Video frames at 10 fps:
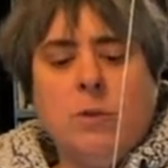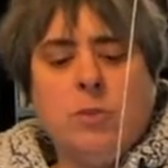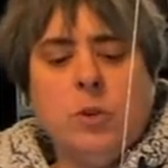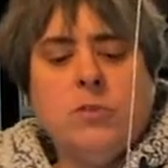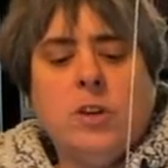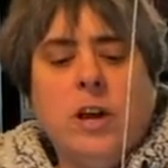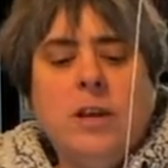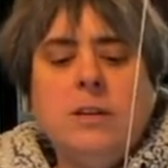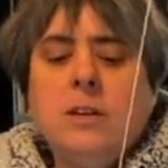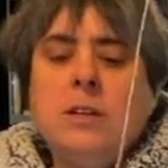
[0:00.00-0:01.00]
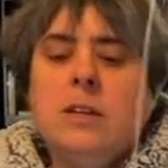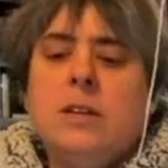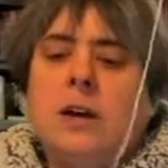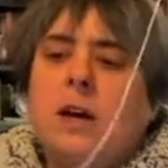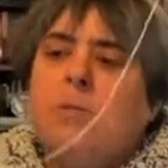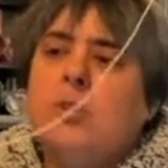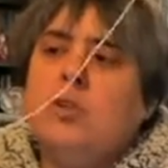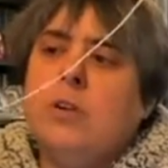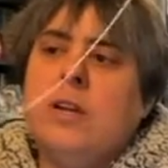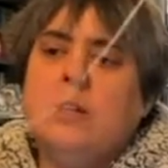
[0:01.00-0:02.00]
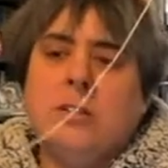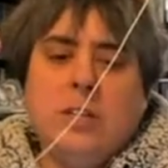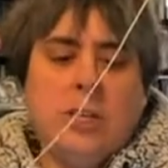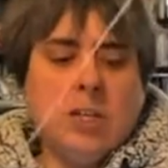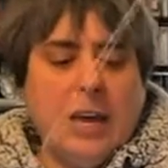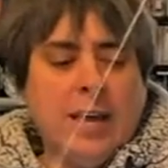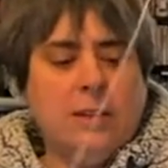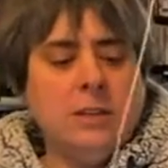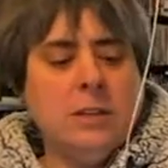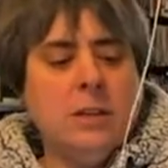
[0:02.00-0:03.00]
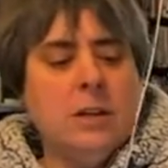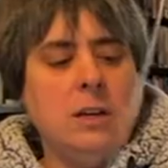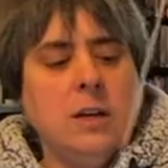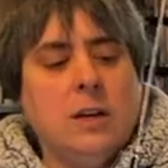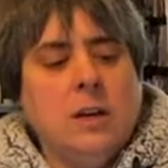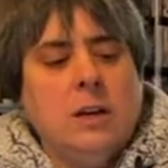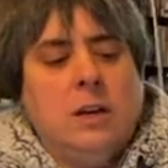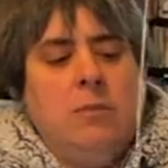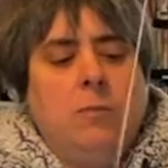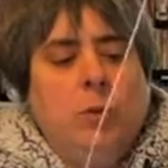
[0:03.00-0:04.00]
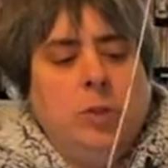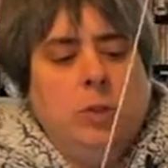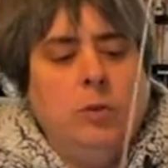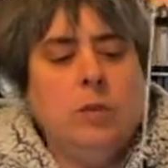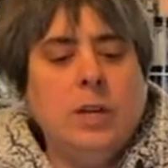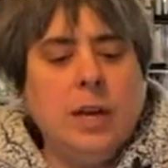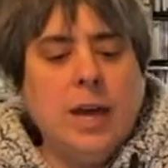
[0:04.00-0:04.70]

So I've tied string to each end of a balloon,